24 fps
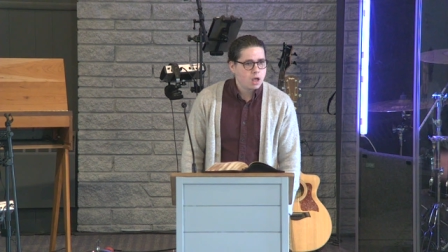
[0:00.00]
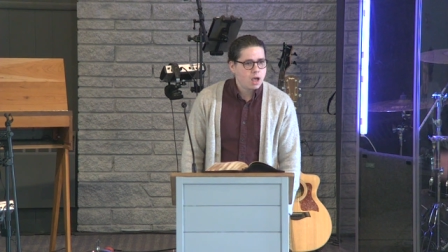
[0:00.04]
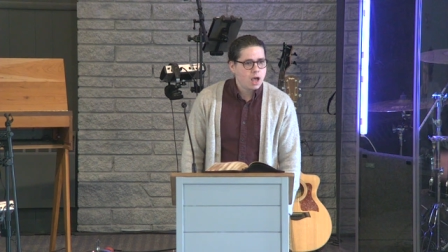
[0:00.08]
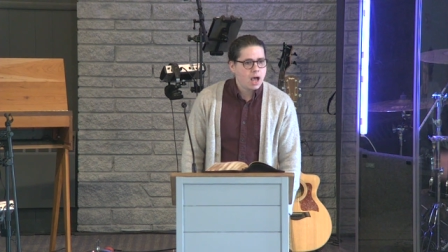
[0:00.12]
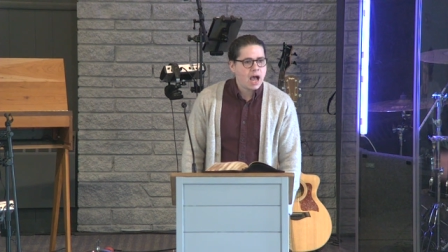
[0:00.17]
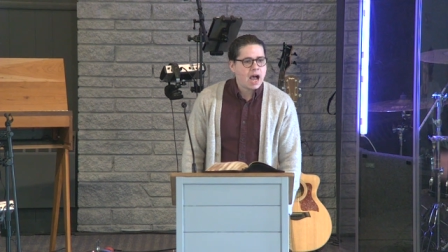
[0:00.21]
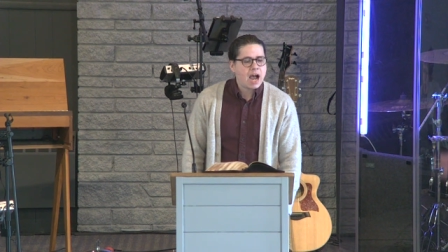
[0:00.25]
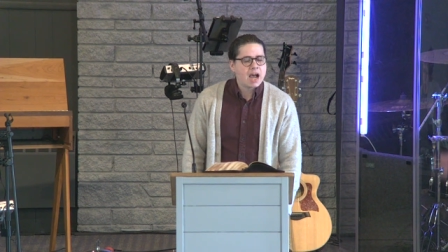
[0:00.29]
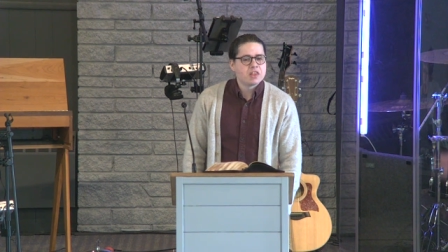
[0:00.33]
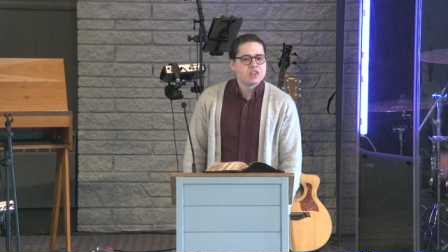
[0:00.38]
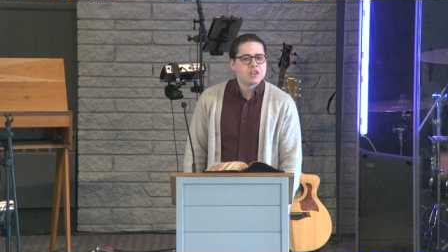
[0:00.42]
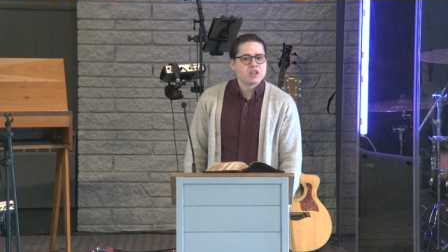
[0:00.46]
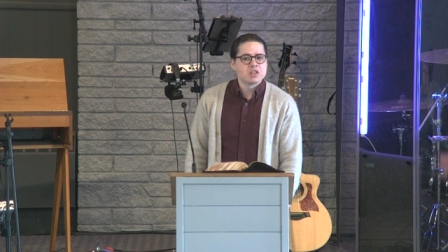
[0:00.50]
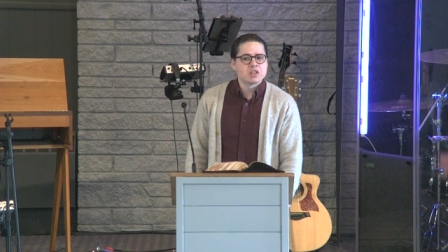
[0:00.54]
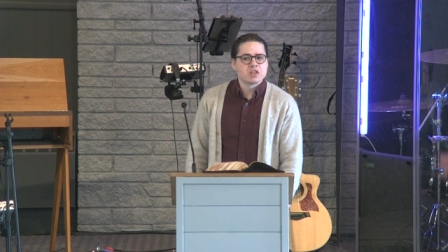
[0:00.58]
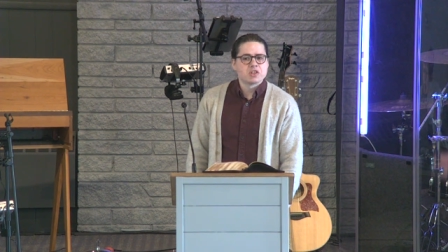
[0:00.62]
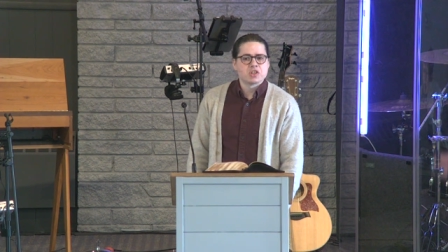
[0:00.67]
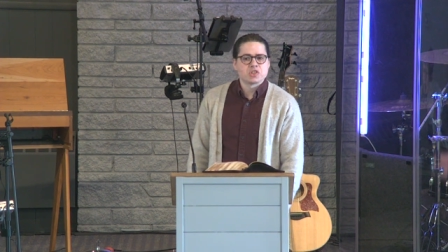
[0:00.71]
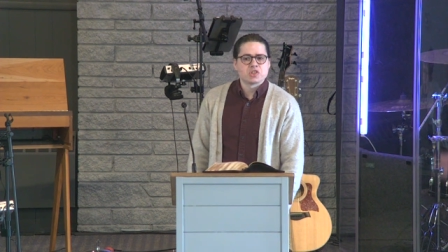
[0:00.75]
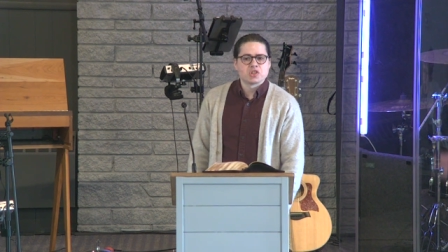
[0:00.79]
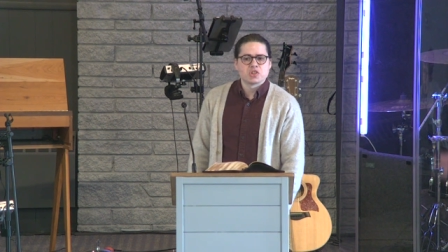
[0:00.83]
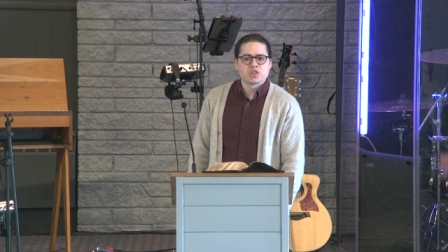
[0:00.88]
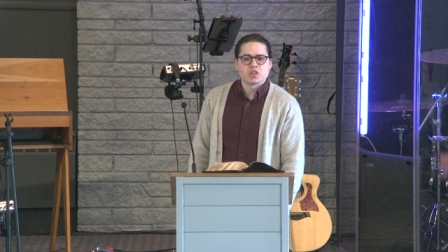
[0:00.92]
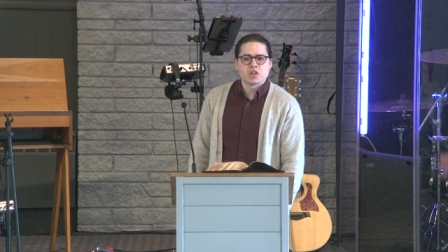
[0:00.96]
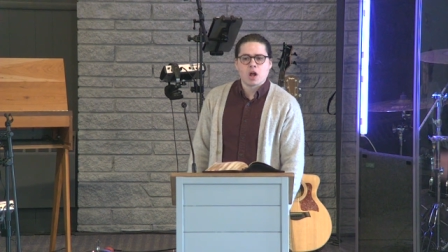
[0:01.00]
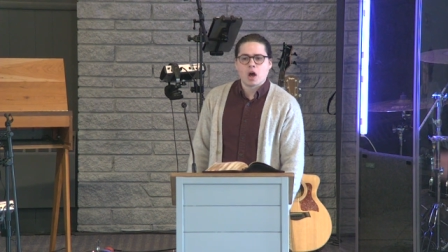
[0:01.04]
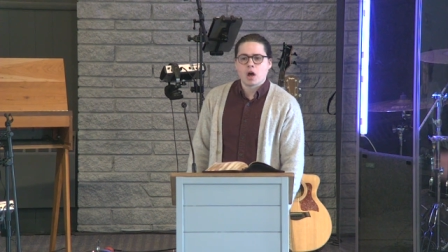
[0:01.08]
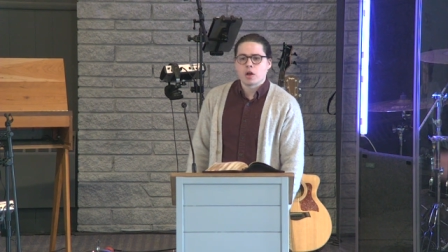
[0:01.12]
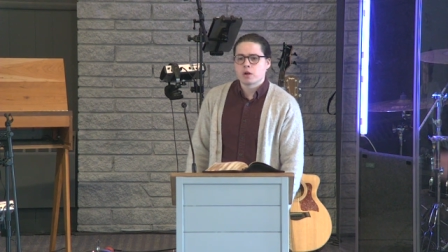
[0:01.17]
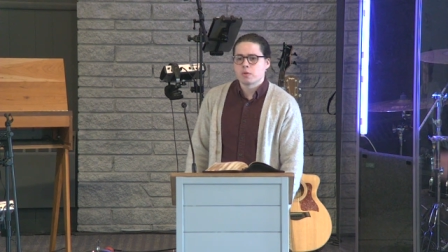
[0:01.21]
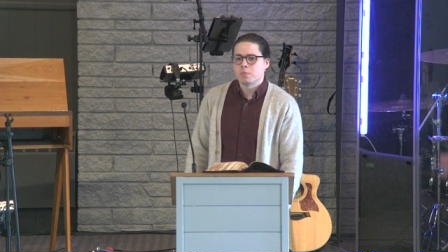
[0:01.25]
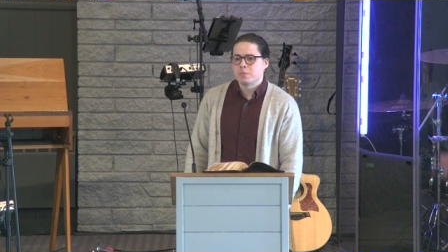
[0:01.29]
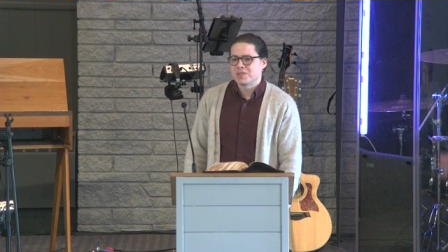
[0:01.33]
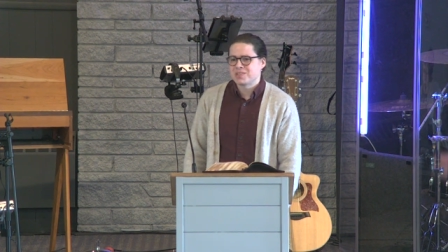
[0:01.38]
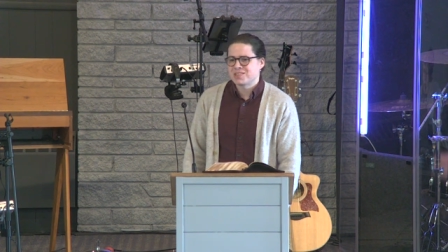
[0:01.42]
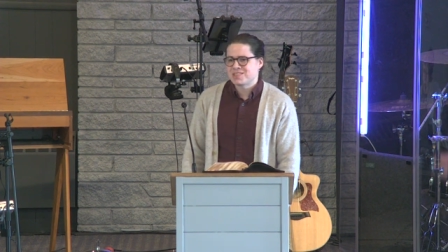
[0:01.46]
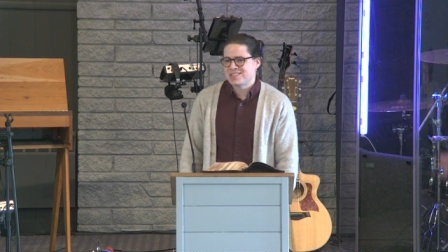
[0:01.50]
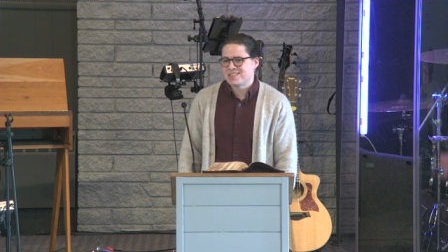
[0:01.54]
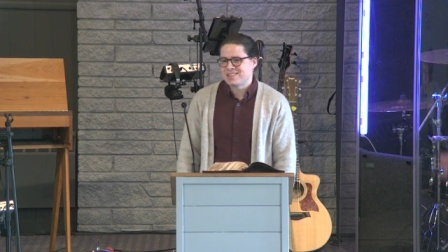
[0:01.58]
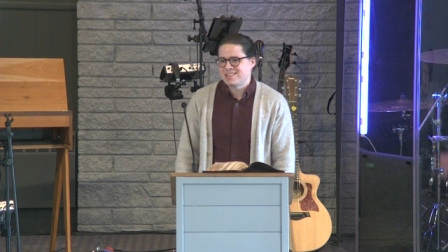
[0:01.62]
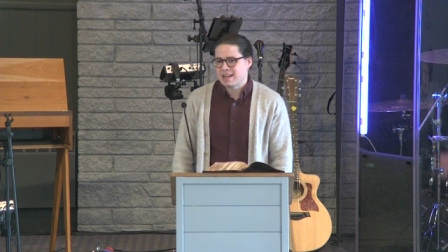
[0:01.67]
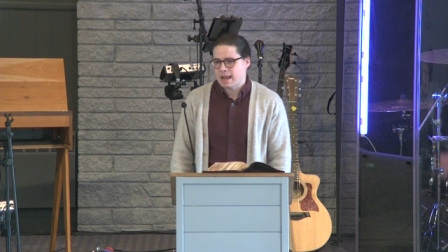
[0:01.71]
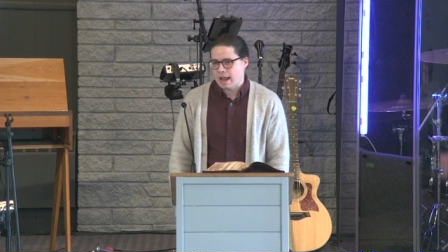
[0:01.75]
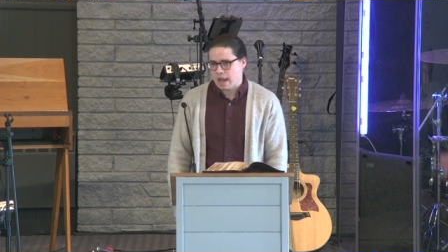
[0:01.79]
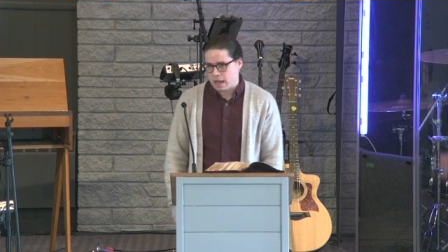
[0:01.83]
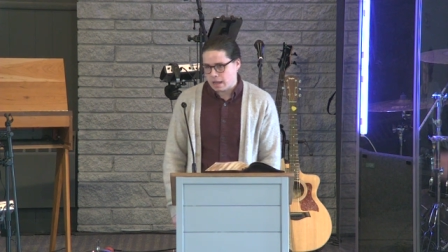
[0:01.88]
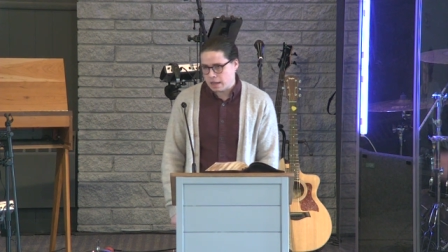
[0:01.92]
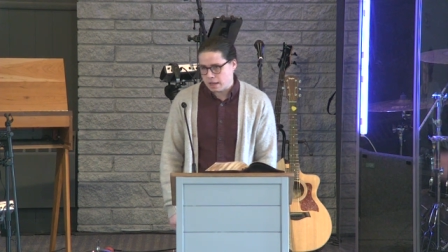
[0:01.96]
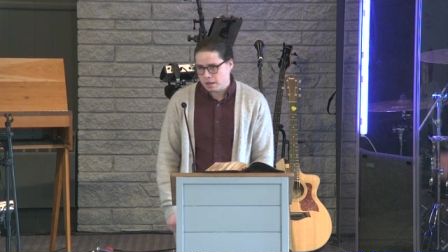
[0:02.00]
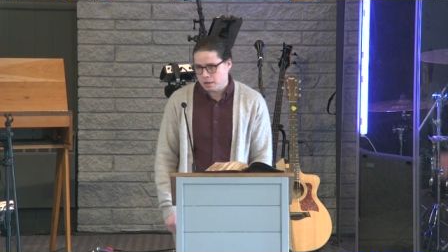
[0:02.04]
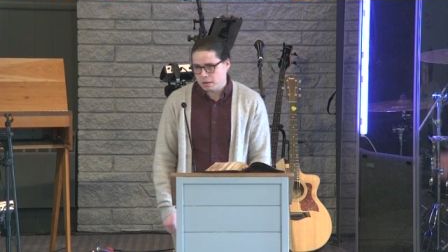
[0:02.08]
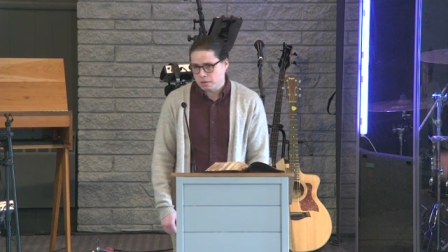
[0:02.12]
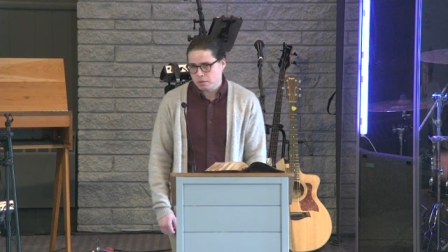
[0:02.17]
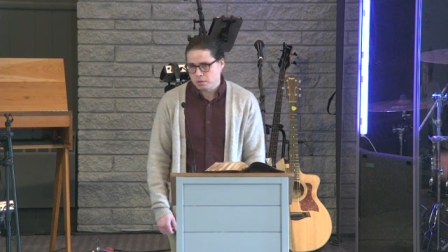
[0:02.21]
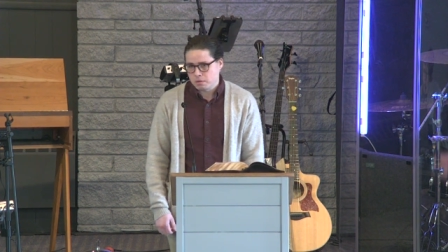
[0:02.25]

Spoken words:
I think that this is an utter mistake.